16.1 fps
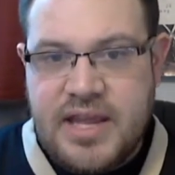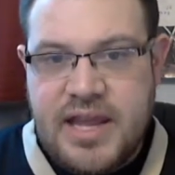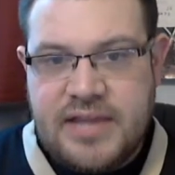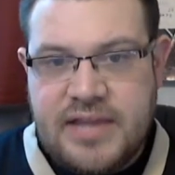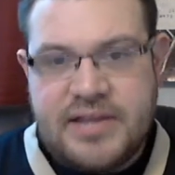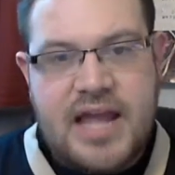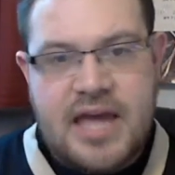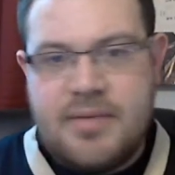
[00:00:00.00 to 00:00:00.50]

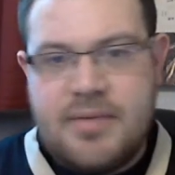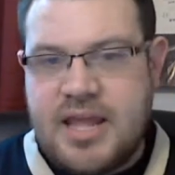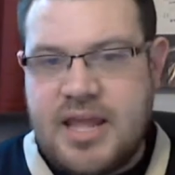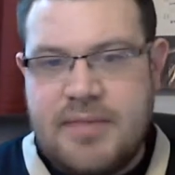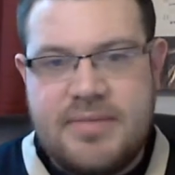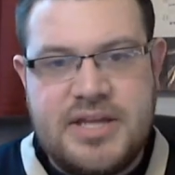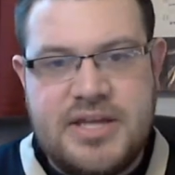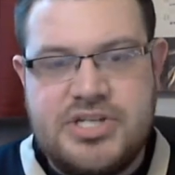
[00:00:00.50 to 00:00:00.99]
And
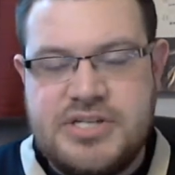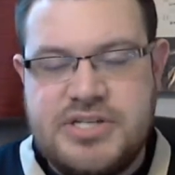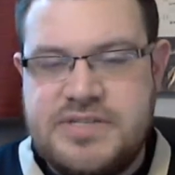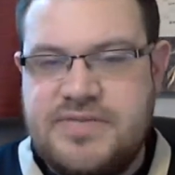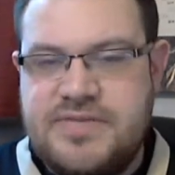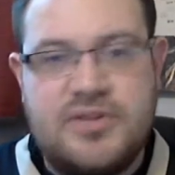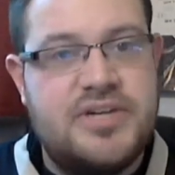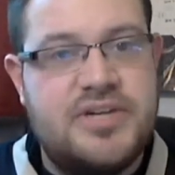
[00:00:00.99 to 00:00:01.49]
like I mentioned,
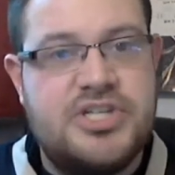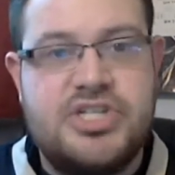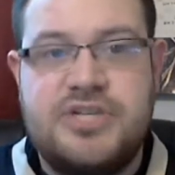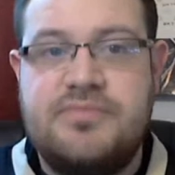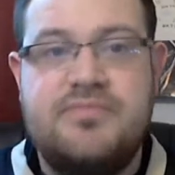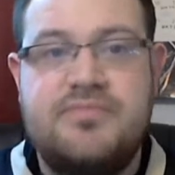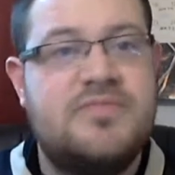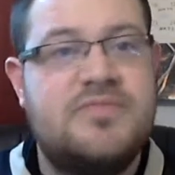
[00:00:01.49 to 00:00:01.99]
his field
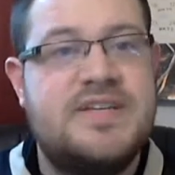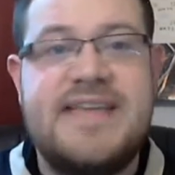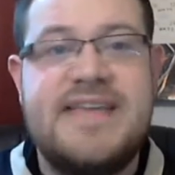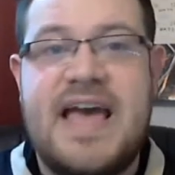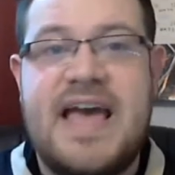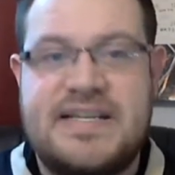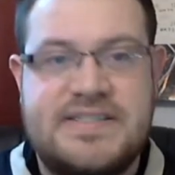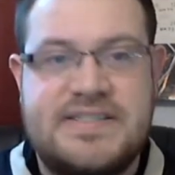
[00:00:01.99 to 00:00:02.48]
vision
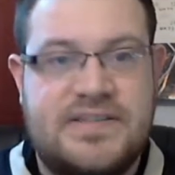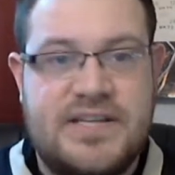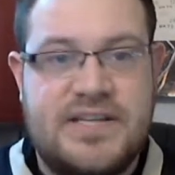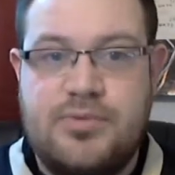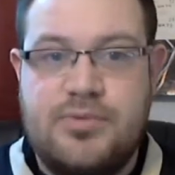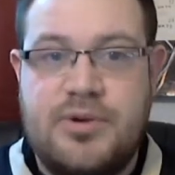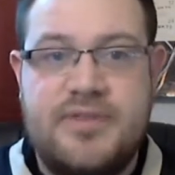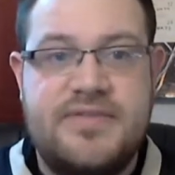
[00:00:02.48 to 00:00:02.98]
is excellent.
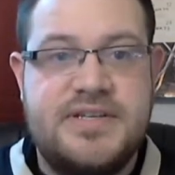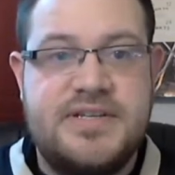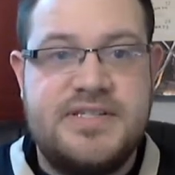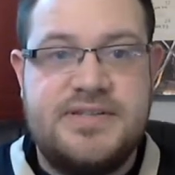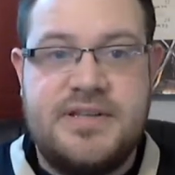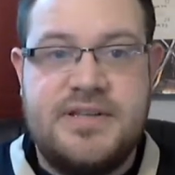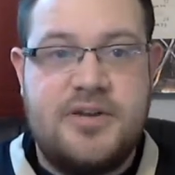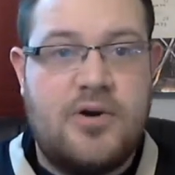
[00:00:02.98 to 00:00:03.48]
It's one of
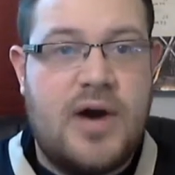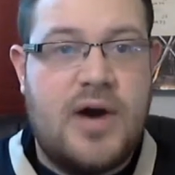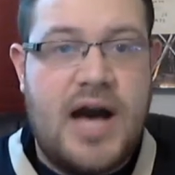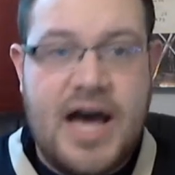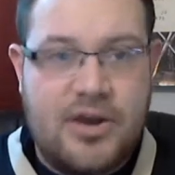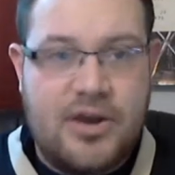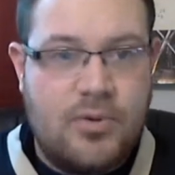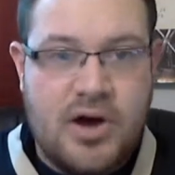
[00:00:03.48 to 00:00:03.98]
his
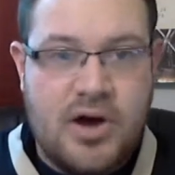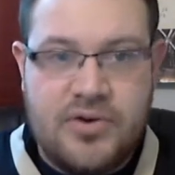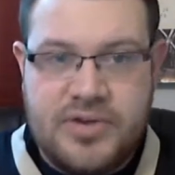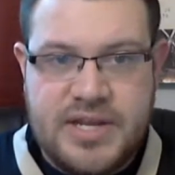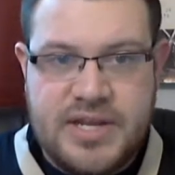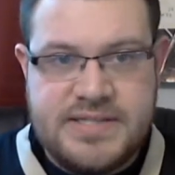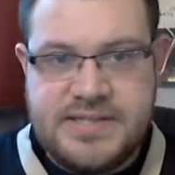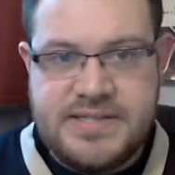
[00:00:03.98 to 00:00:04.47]
high
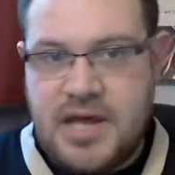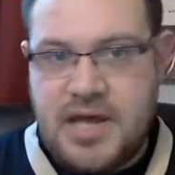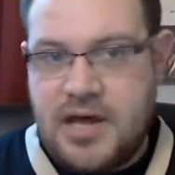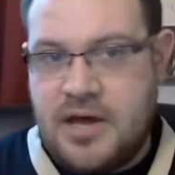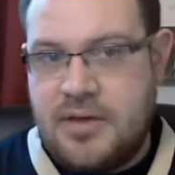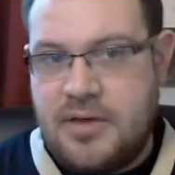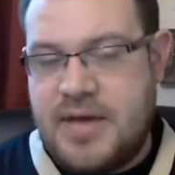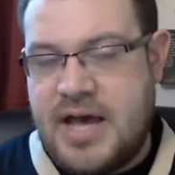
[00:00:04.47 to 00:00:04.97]
qualities.
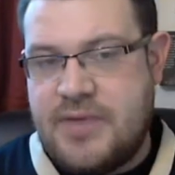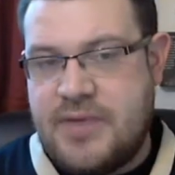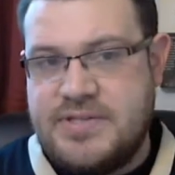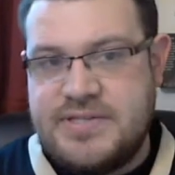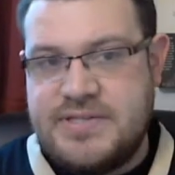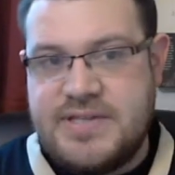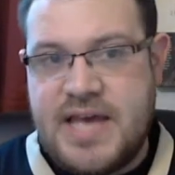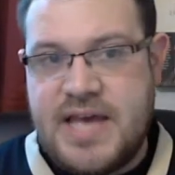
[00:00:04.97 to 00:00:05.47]
I
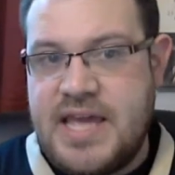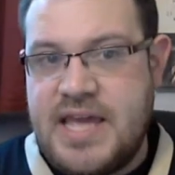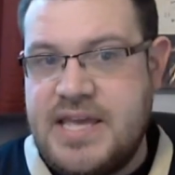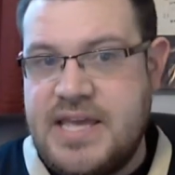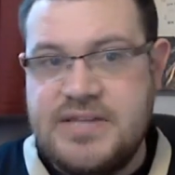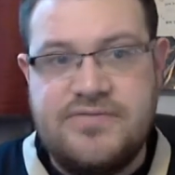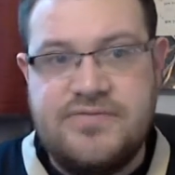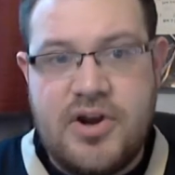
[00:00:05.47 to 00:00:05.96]
would say
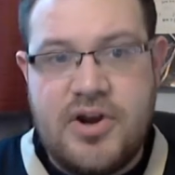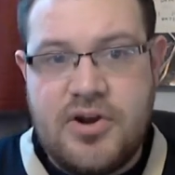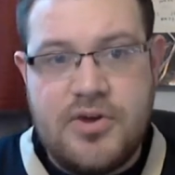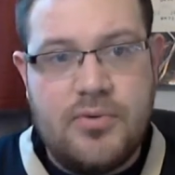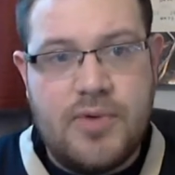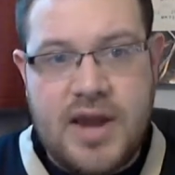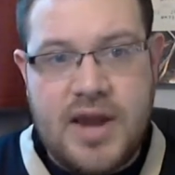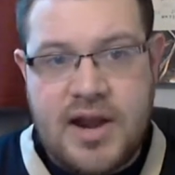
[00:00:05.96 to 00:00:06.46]
he's
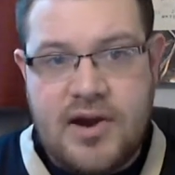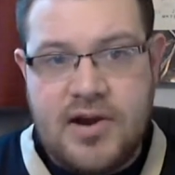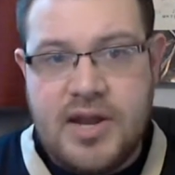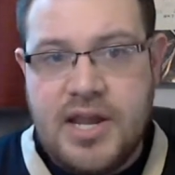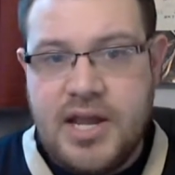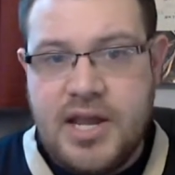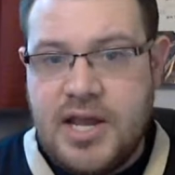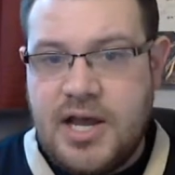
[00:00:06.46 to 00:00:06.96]
very aware
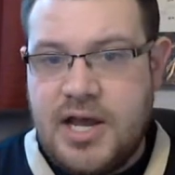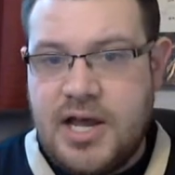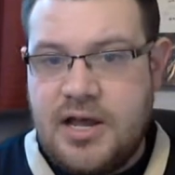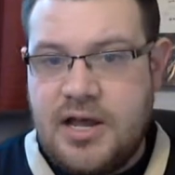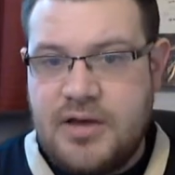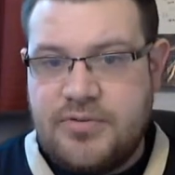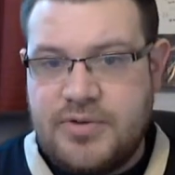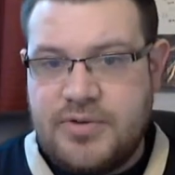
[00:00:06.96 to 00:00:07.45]

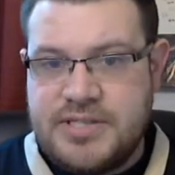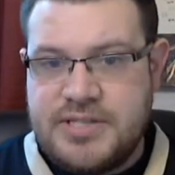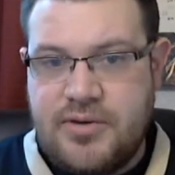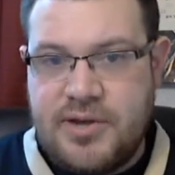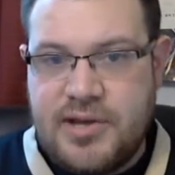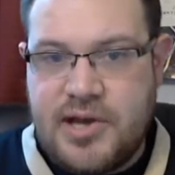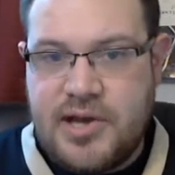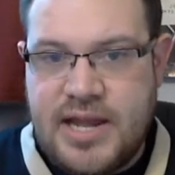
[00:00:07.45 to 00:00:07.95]
of what's
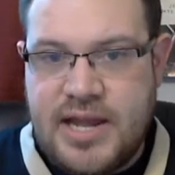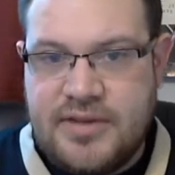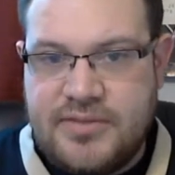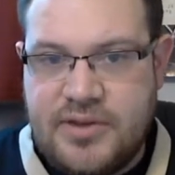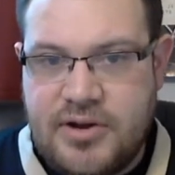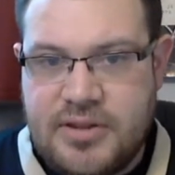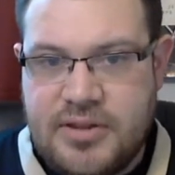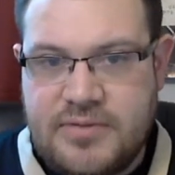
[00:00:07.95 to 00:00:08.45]
going on
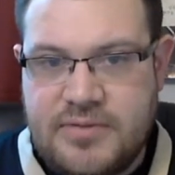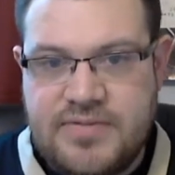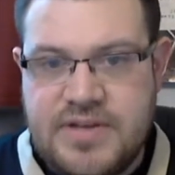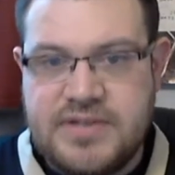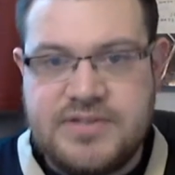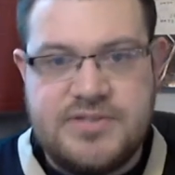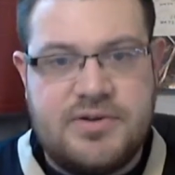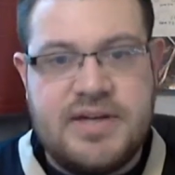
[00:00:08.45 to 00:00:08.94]
out there on the
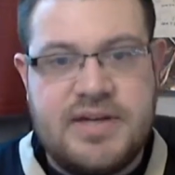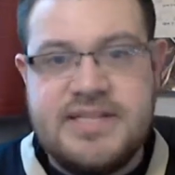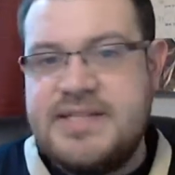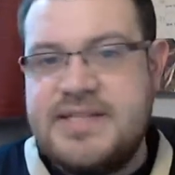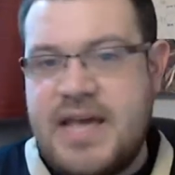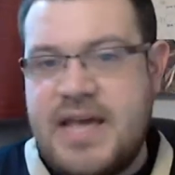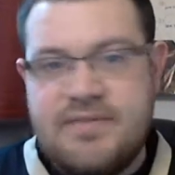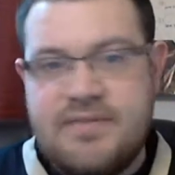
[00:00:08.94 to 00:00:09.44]
field. So I'd
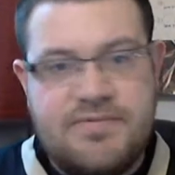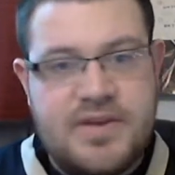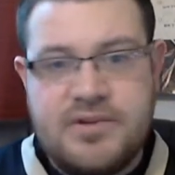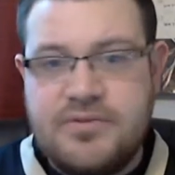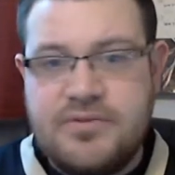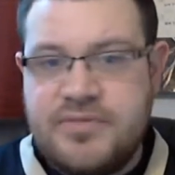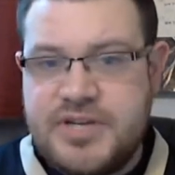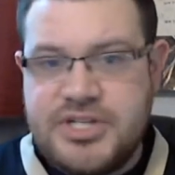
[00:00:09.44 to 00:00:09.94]
say
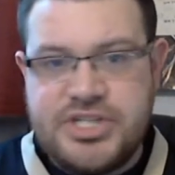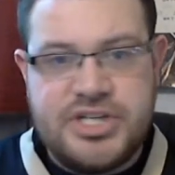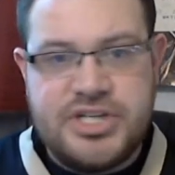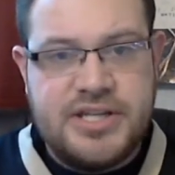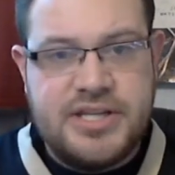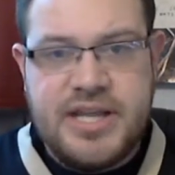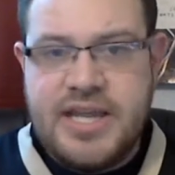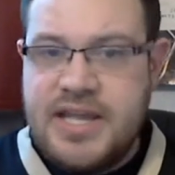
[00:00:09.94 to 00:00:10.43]
field
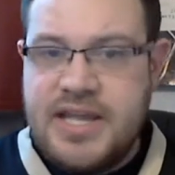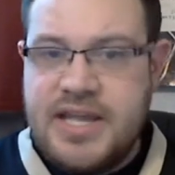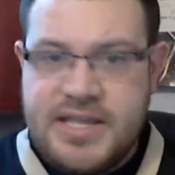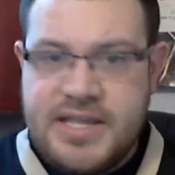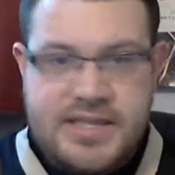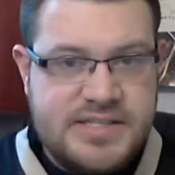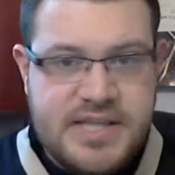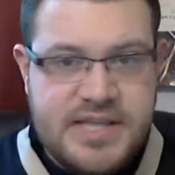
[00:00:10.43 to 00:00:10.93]
vision,
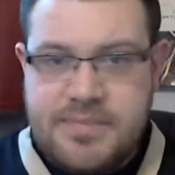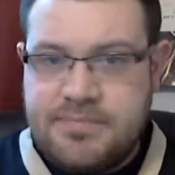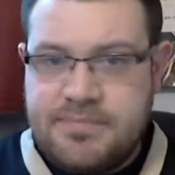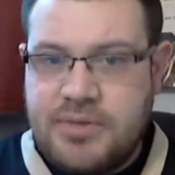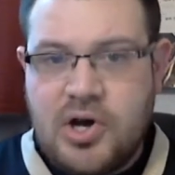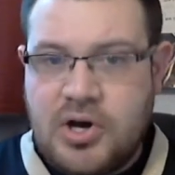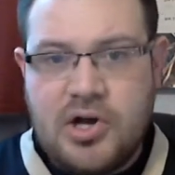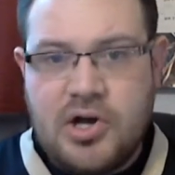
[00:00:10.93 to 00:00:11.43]
the
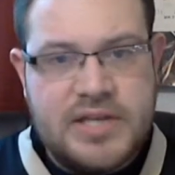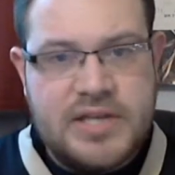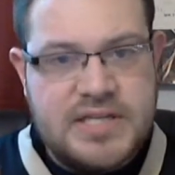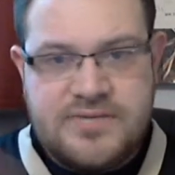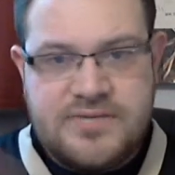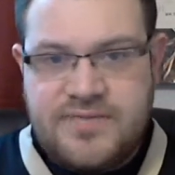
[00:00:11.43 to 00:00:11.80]
deep ball, his